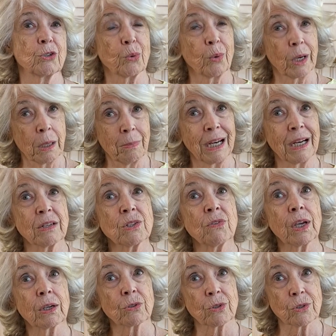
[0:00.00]
20 minutes of
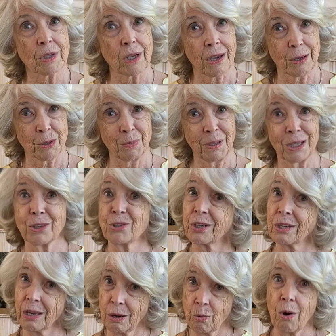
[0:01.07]
exercise because you
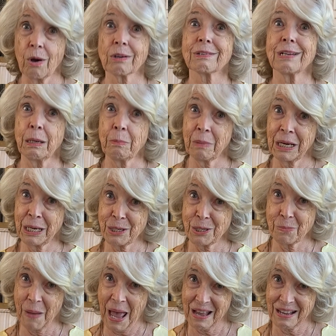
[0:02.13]
got to walk 10 minutes
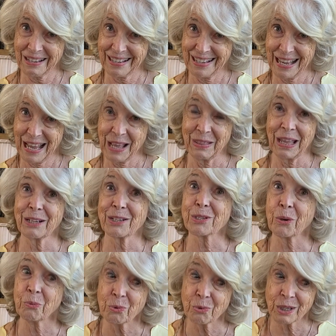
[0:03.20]
back. And that's a
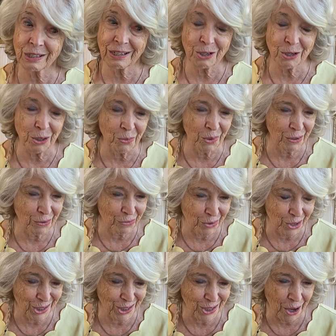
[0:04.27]
really good one for
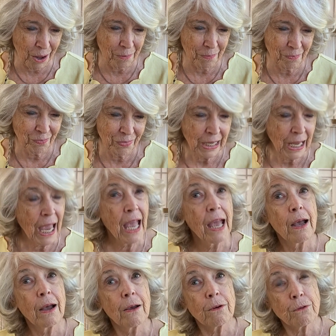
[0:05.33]
us all.
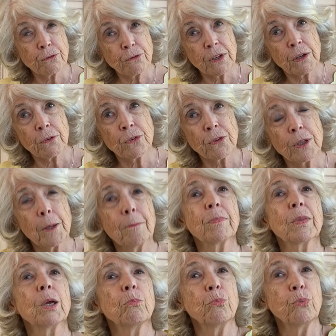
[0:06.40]
Fifth,
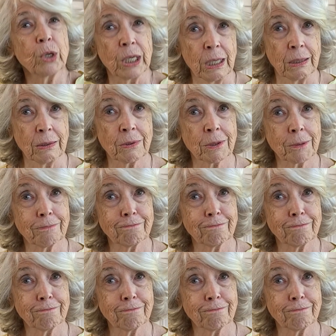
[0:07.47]
breathe.